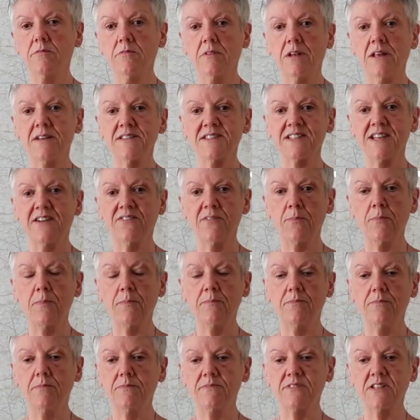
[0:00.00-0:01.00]
let's have
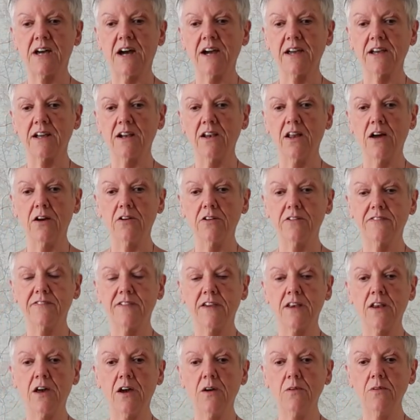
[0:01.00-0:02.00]
tiger loaf,
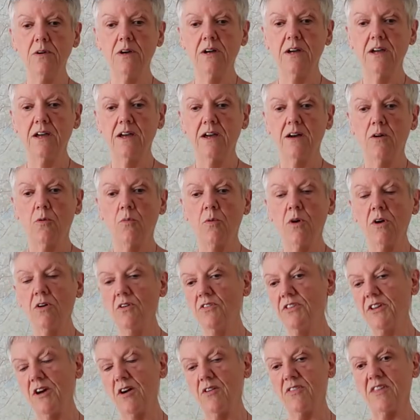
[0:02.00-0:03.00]
you know. We
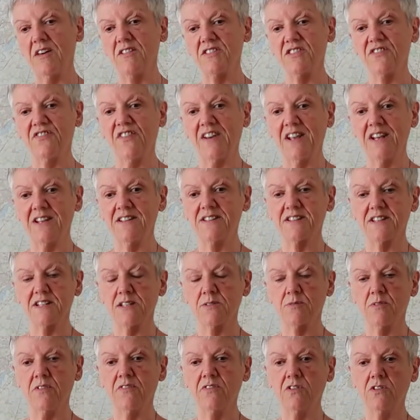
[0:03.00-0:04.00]
all know those feelings
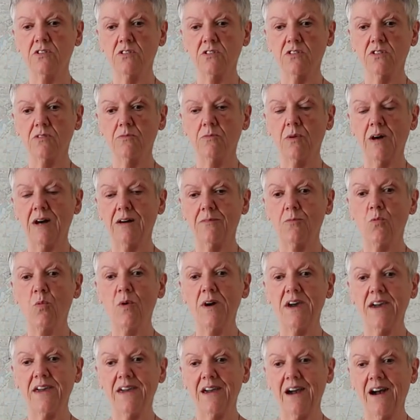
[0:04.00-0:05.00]
because we've all, well,
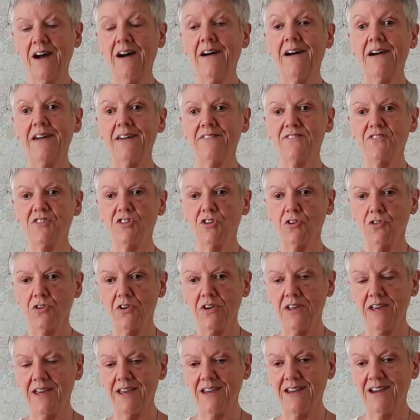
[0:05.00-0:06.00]
I've
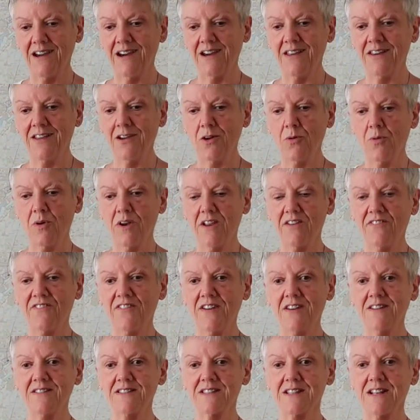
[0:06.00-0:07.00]
done it. I know what it
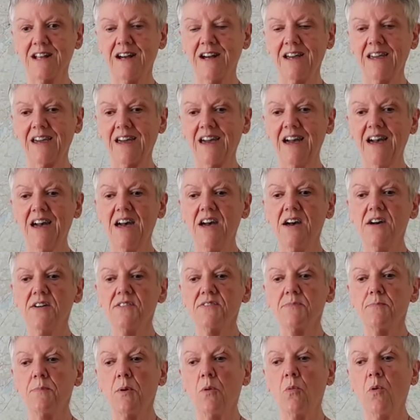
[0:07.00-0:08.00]
feels like.
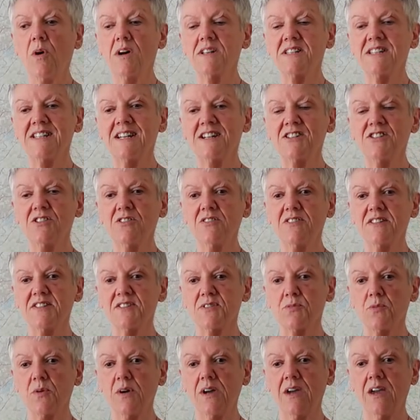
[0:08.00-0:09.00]
But what did I do
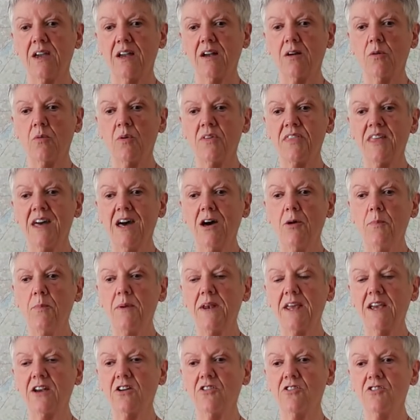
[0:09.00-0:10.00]
this week? With the help
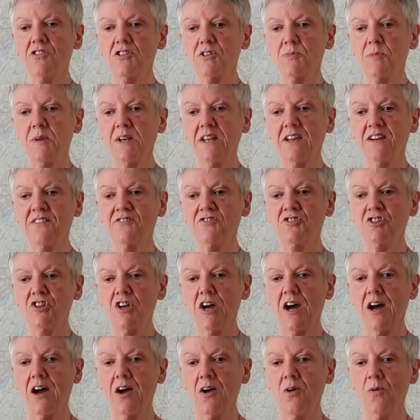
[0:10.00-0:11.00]
and encouragement of
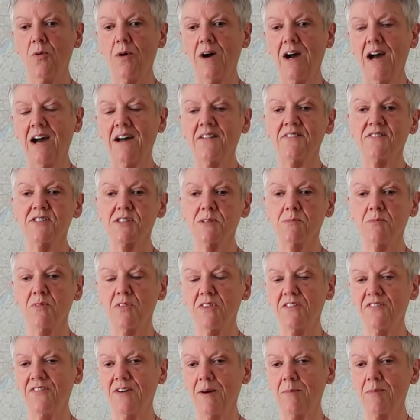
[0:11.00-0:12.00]
Joe and some
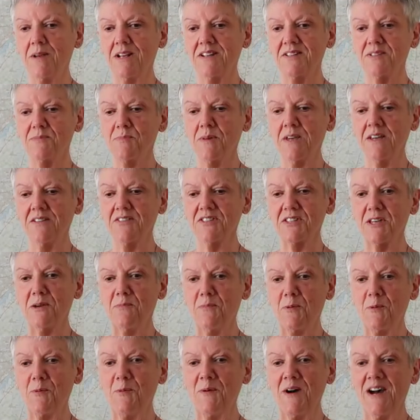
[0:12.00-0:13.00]
of the fabulous meals he
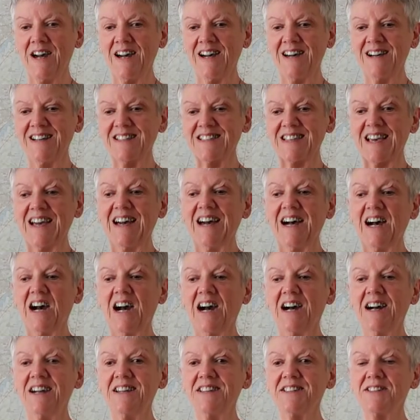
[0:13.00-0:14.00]
prepares,
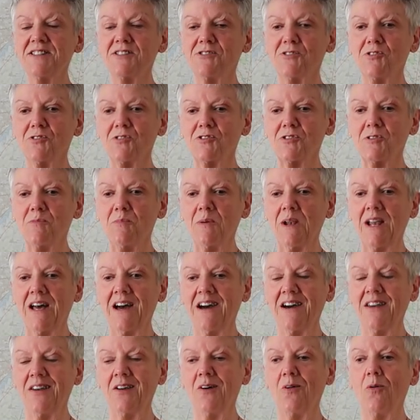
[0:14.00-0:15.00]
I stuck to
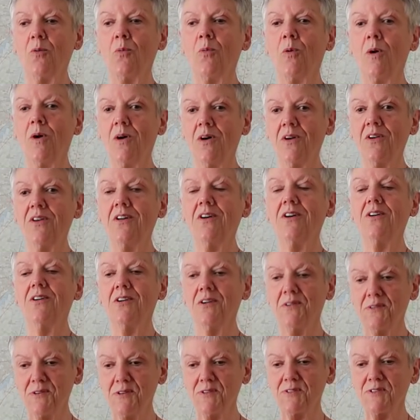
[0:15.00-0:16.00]
plan
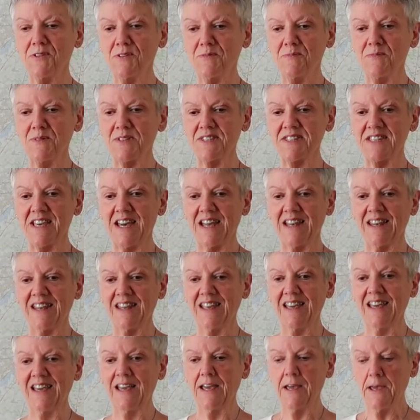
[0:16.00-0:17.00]
100%.
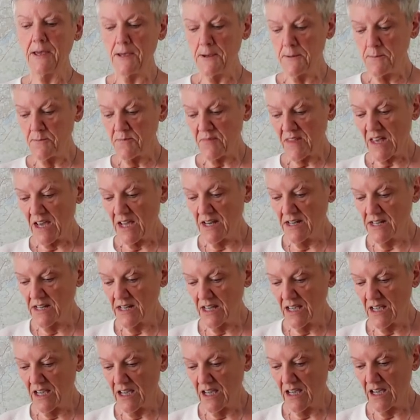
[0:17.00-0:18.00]

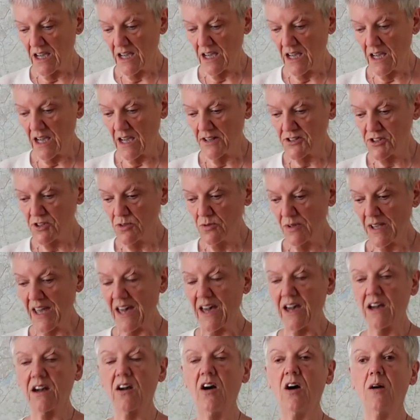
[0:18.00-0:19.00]
And I do
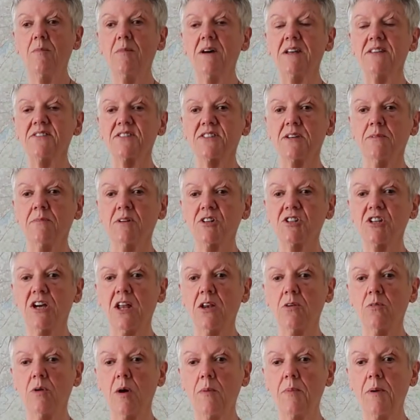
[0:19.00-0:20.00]
get comments on my
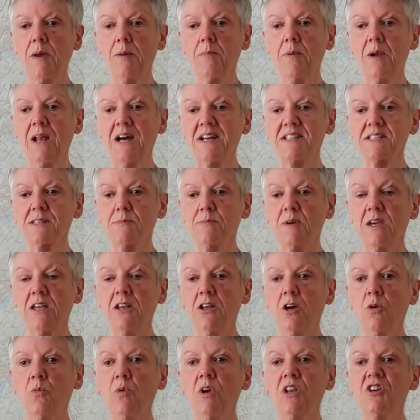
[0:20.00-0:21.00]
channel where people ask me, you
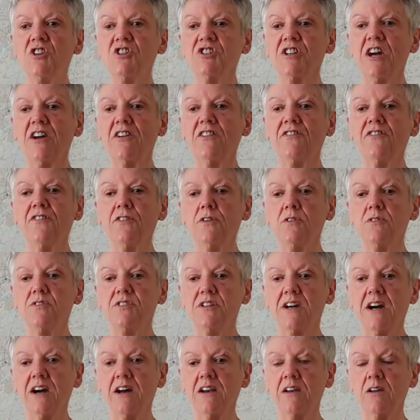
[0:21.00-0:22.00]
know, will you share a food
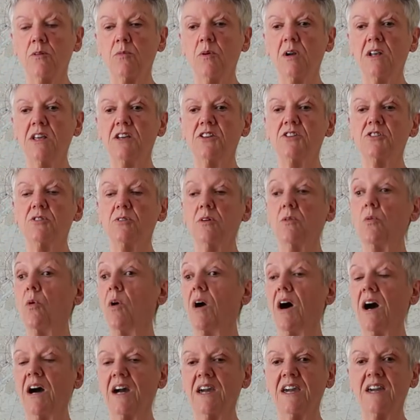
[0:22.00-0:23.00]
diary? Will you do a
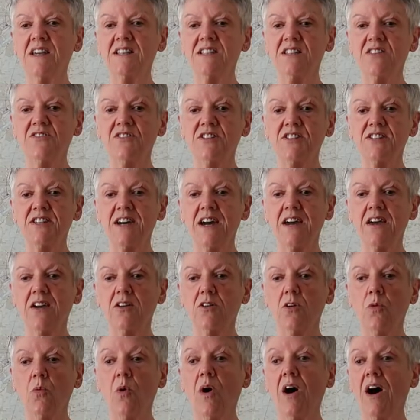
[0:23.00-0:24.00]
what I eat in the day
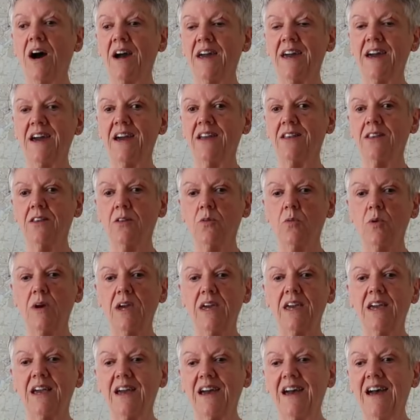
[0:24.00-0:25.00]
or what I ate in the
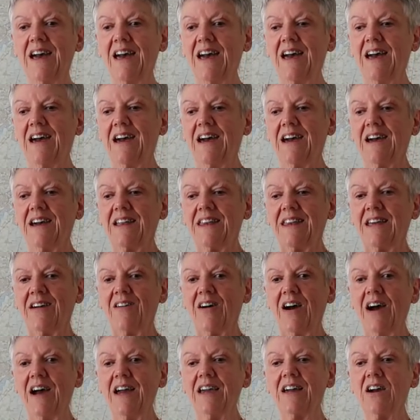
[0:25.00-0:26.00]
week?
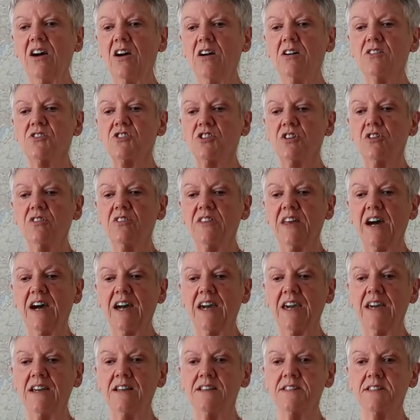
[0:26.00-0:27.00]
Now, I can't do
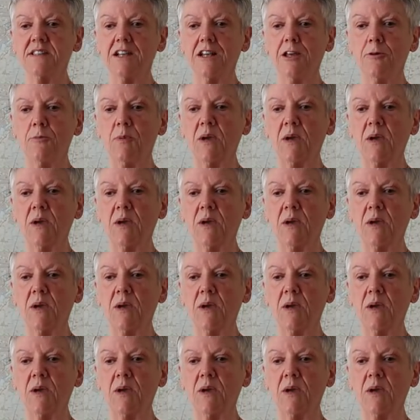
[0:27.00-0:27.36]
that easily